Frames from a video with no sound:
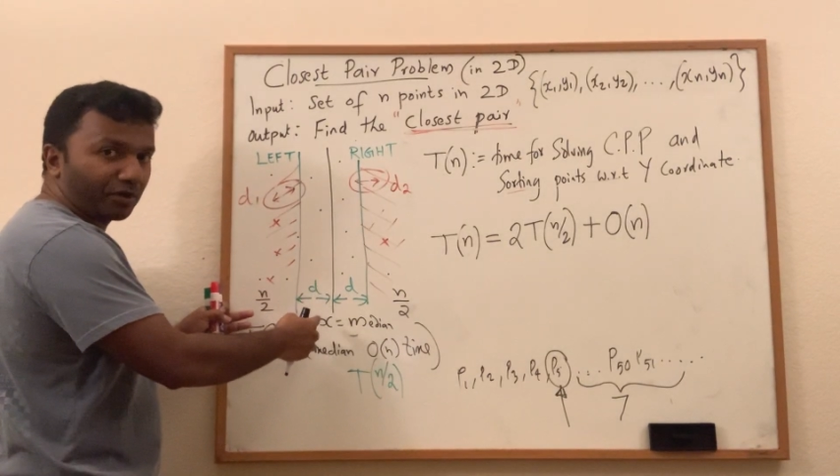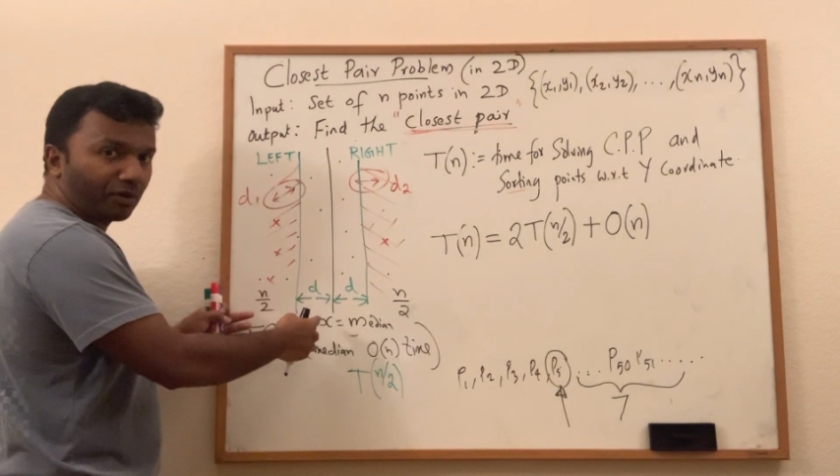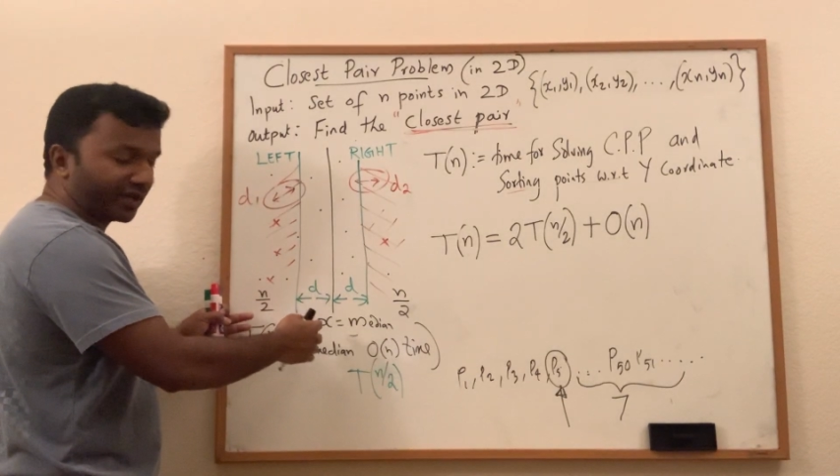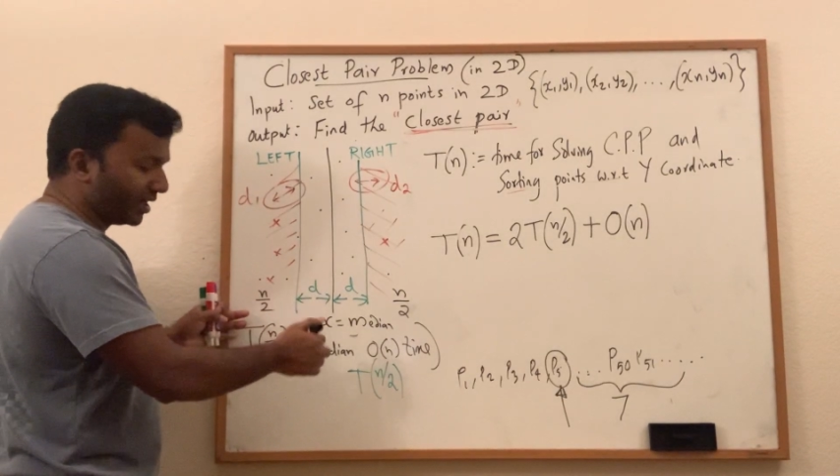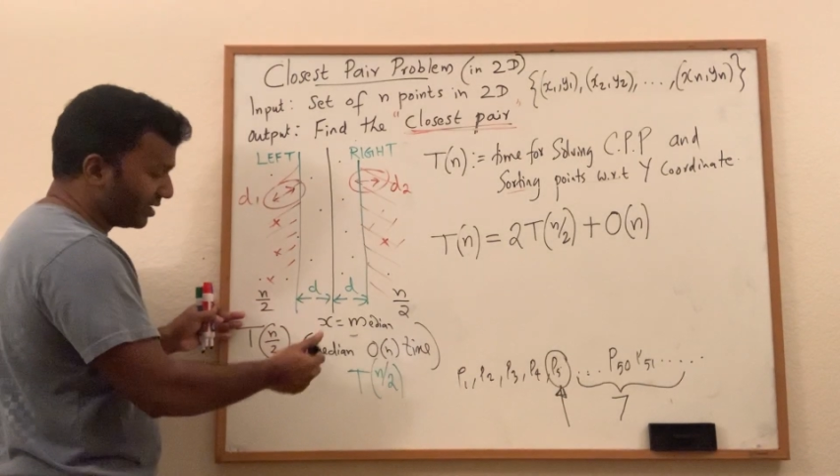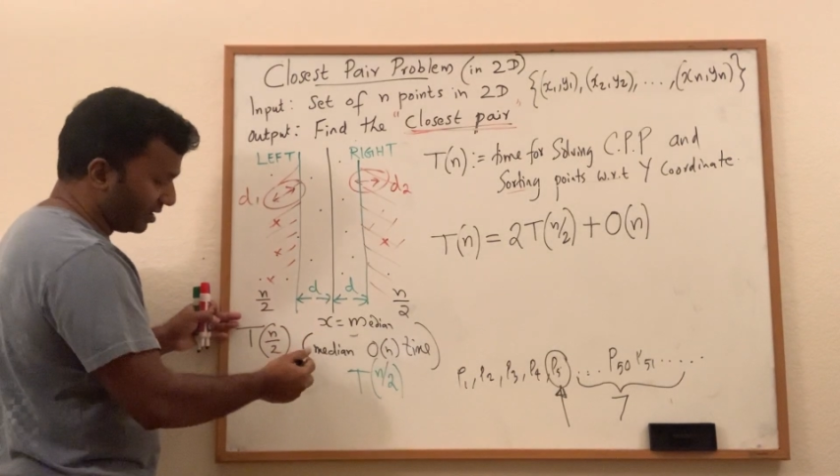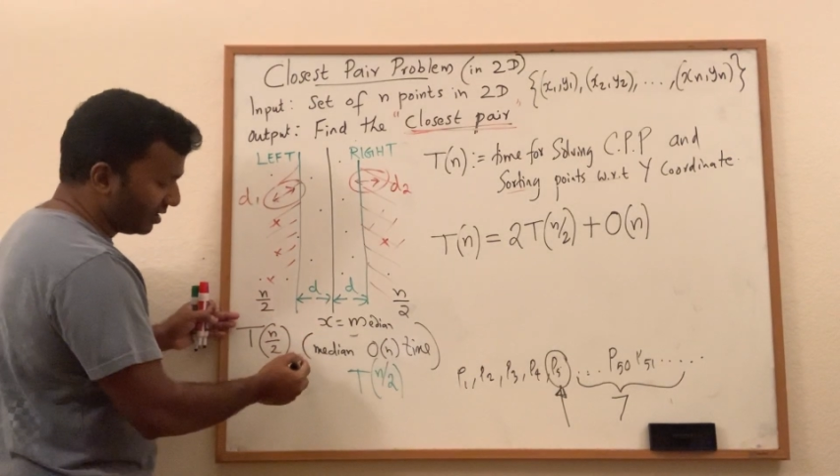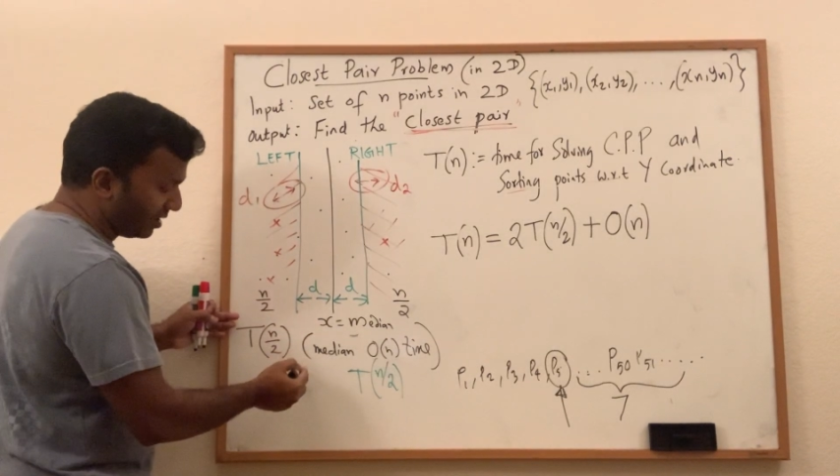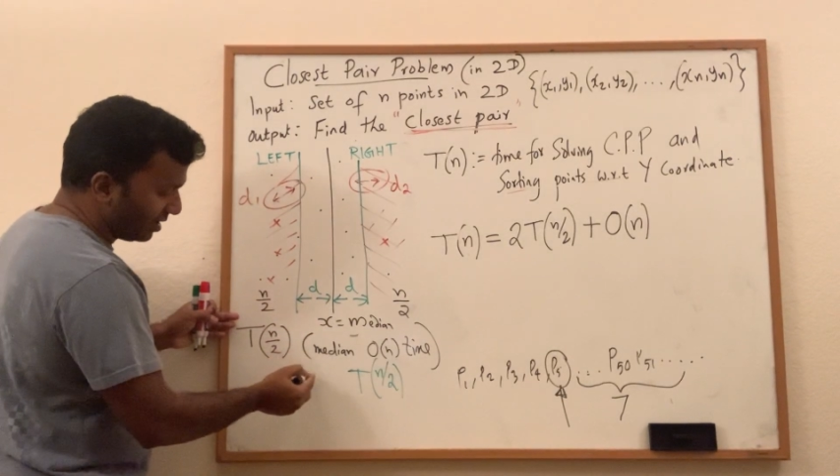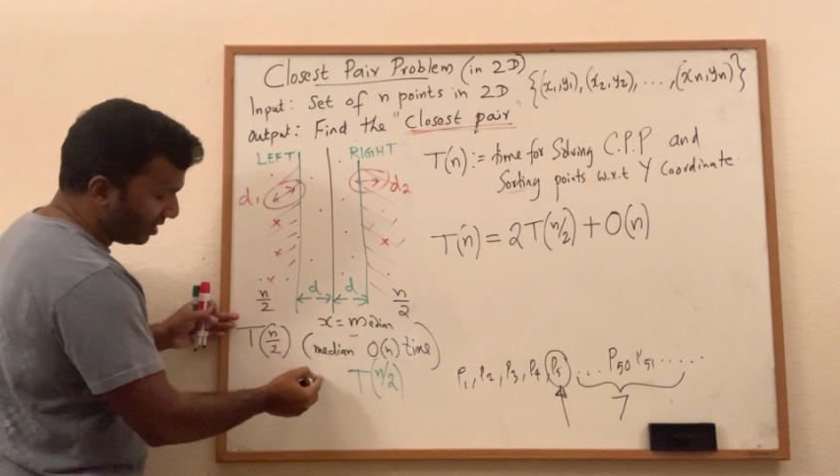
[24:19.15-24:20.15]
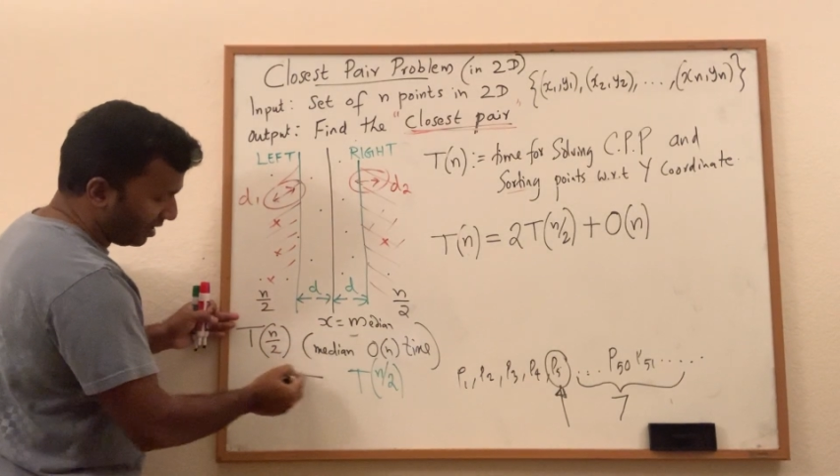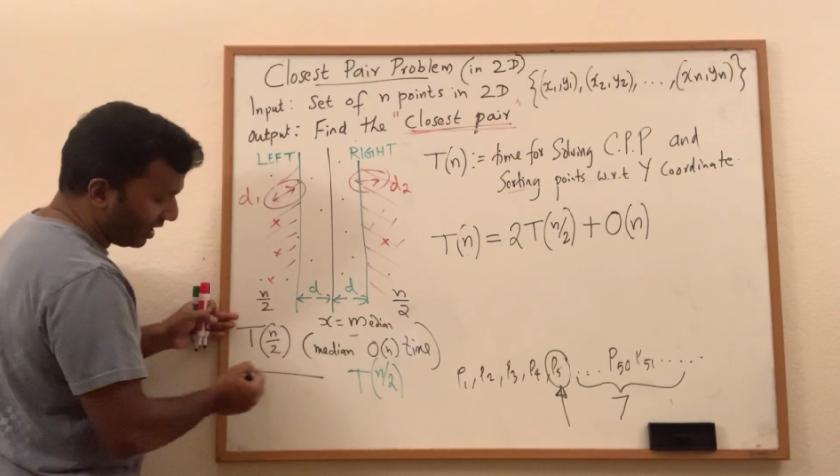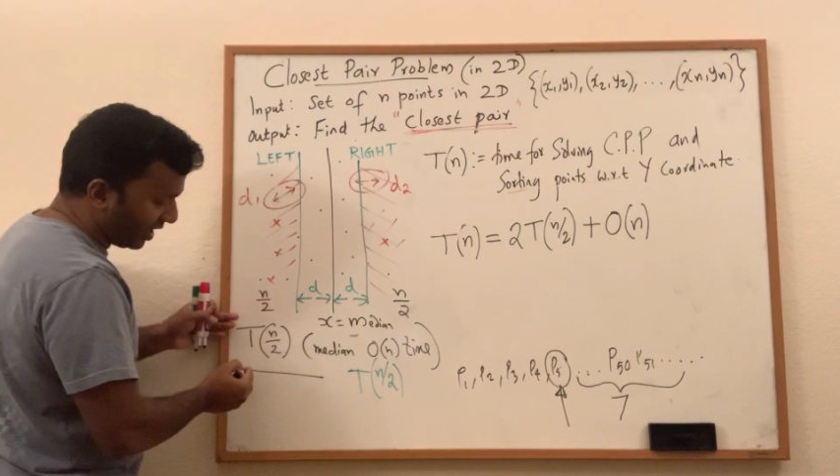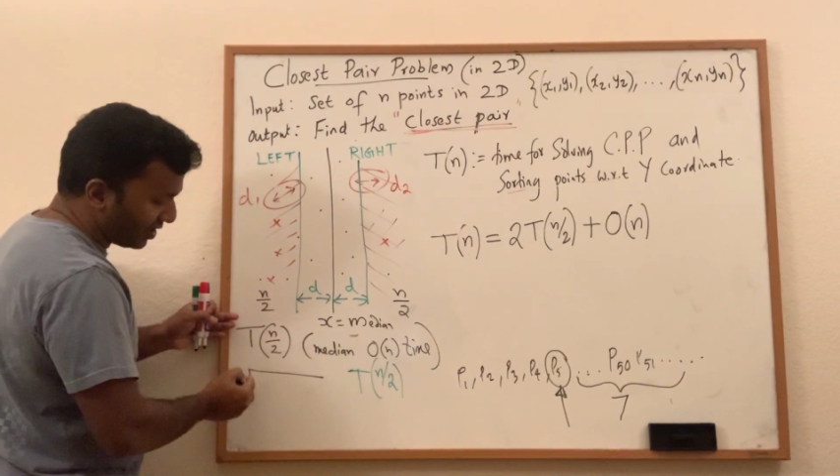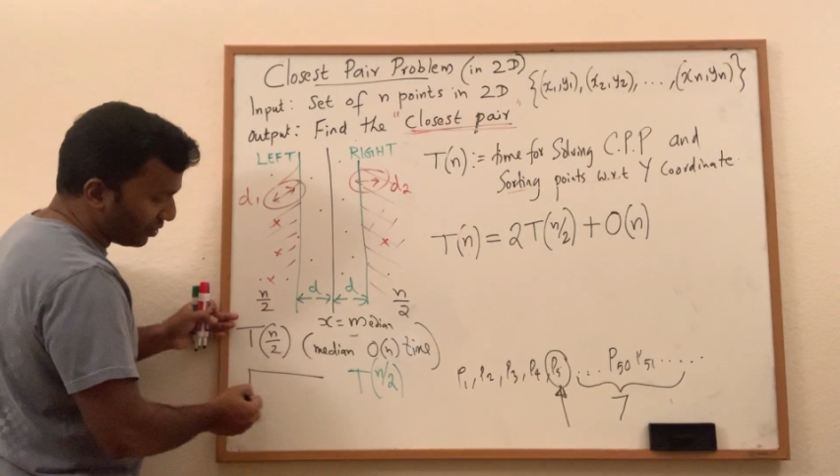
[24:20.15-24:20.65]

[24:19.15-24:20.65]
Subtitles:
coordinate, like a